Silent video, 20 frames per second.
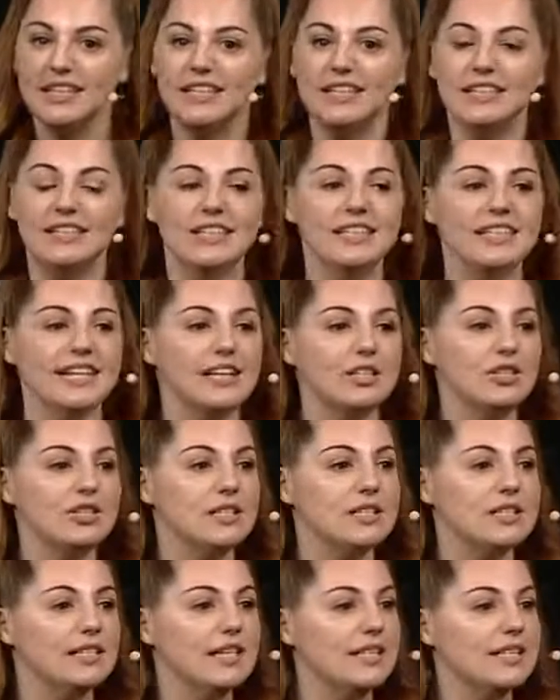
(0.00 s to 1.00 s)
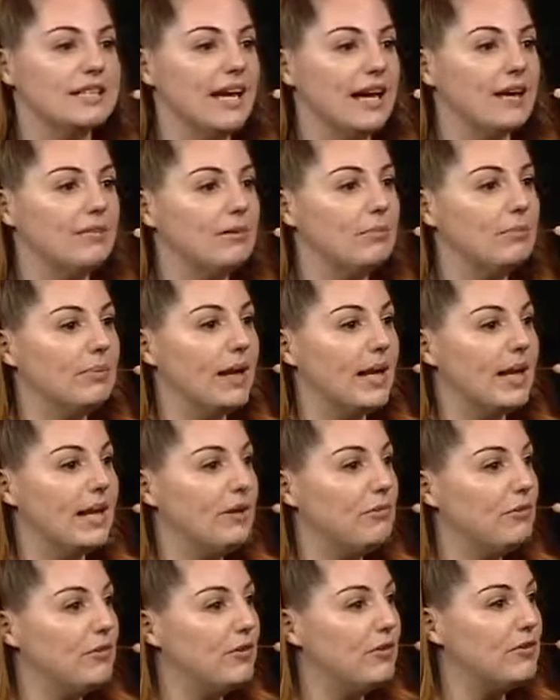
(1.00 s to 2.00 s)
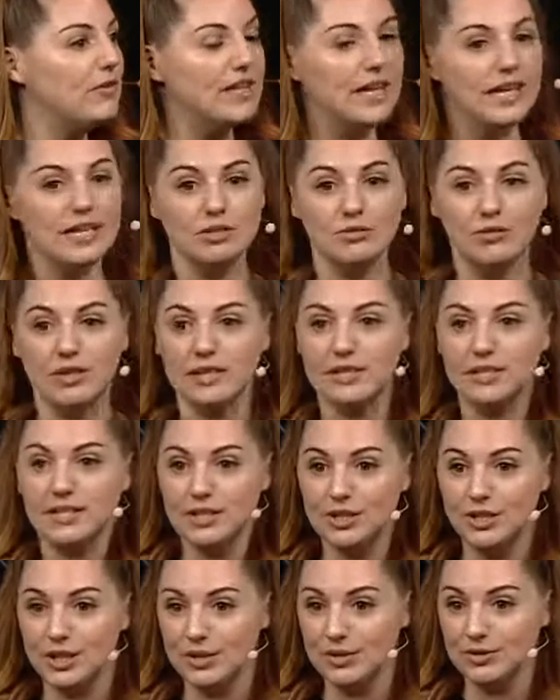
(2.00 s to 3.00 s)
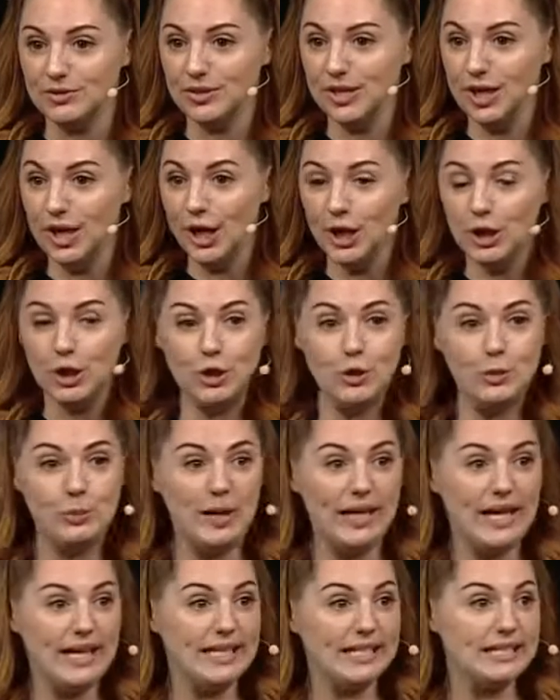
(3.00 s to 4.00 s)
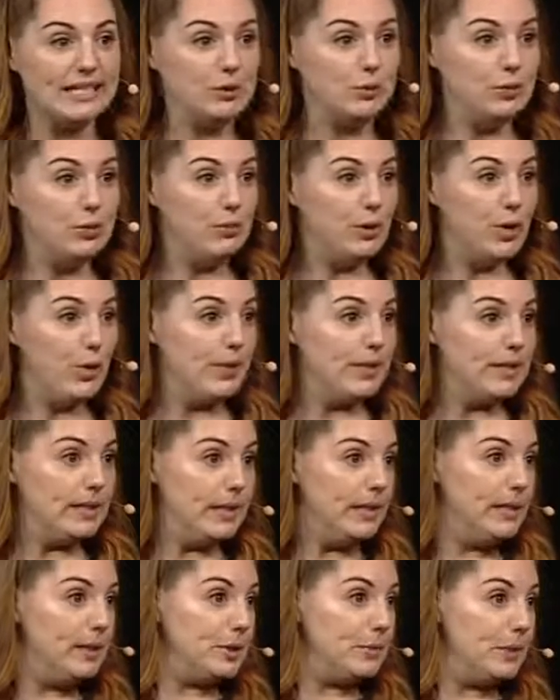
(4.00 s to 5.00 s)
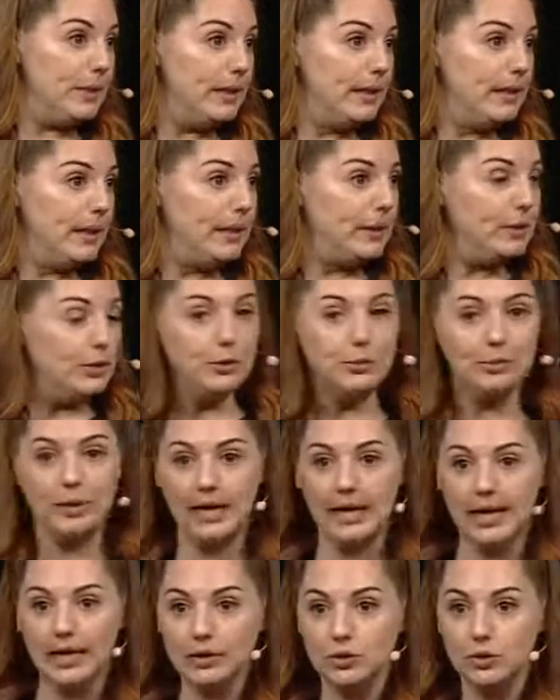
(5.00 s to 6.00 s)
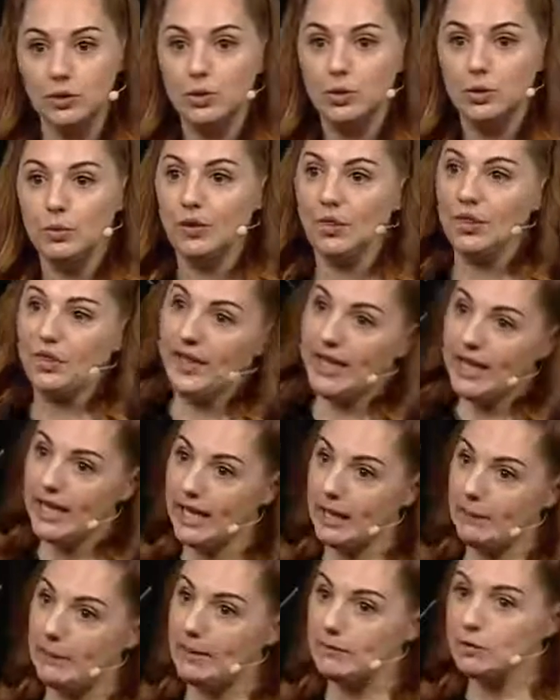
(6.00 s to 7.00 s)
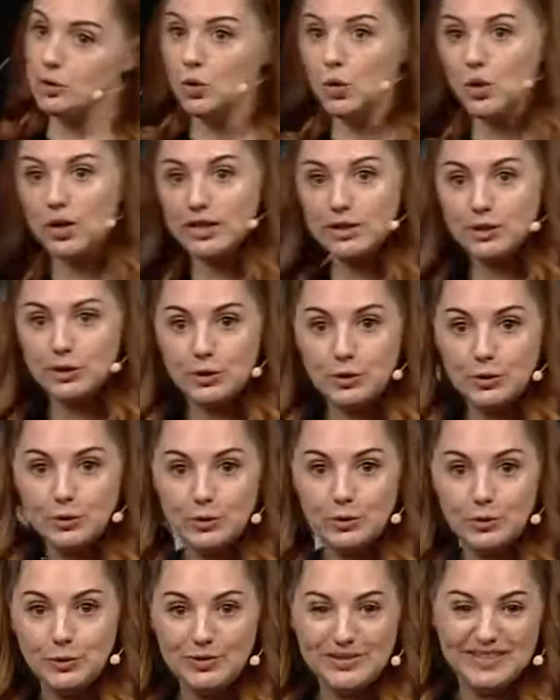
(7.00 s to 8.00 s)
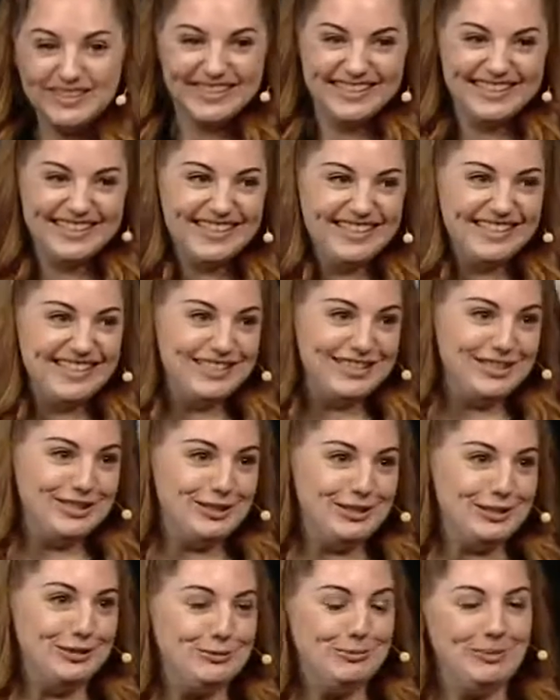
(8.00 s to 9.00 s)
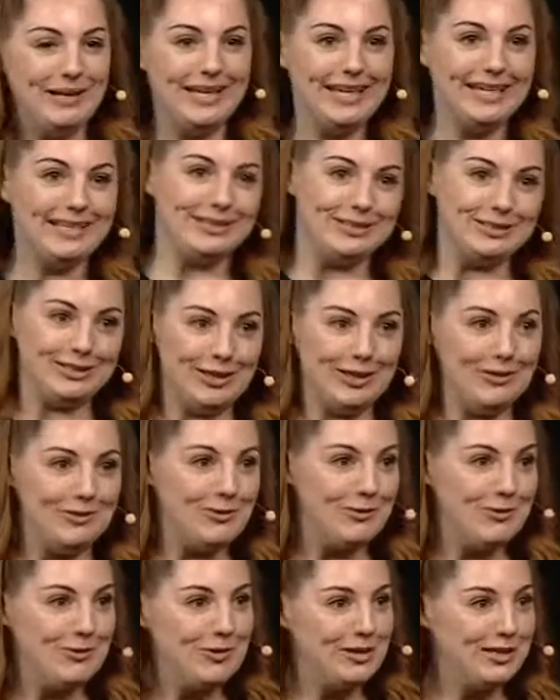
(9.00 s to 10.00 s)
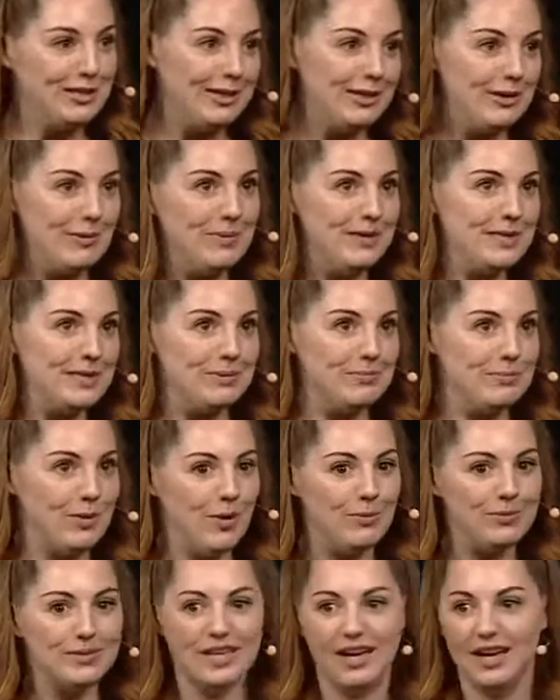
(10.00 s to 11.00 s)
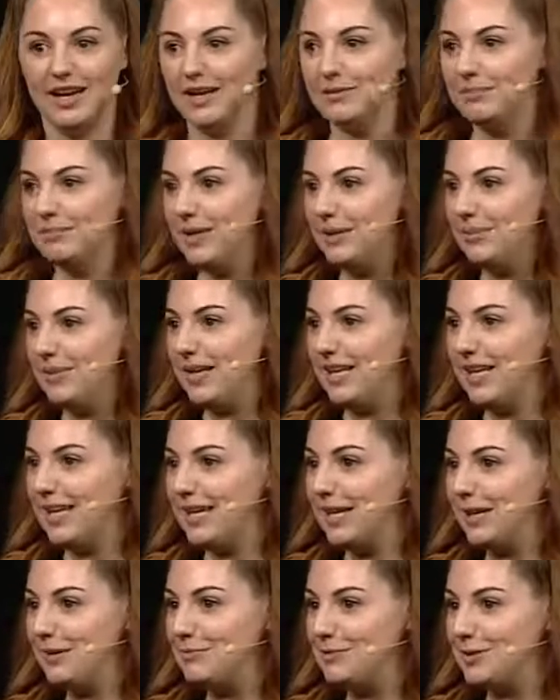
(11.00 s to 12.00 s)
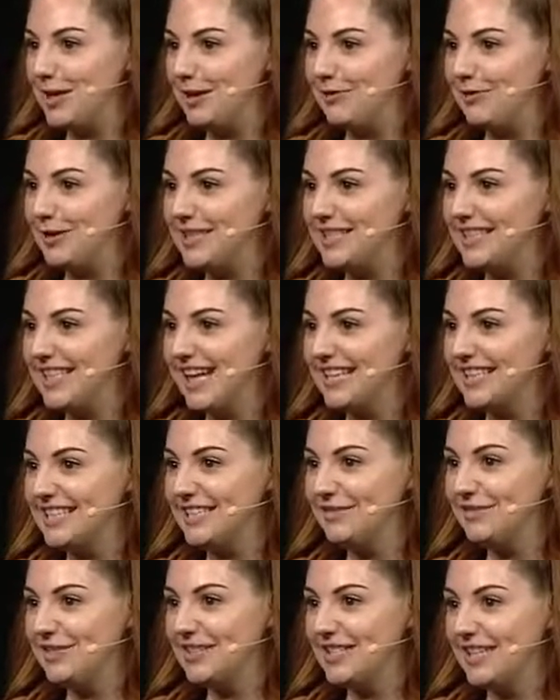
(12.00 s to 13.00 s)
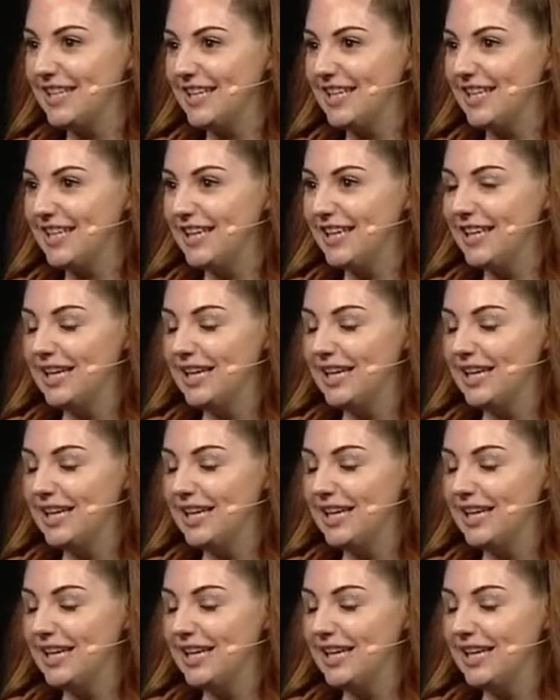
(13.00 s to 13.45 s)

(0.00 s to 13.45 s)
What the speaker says: you didn't actually sit down and plan out 50 case credits, did you? You planned who you were going to lunch with, you planned who you were thinking about talking to, you planned, all the other bits and bobs that aren't maybe income generating activity.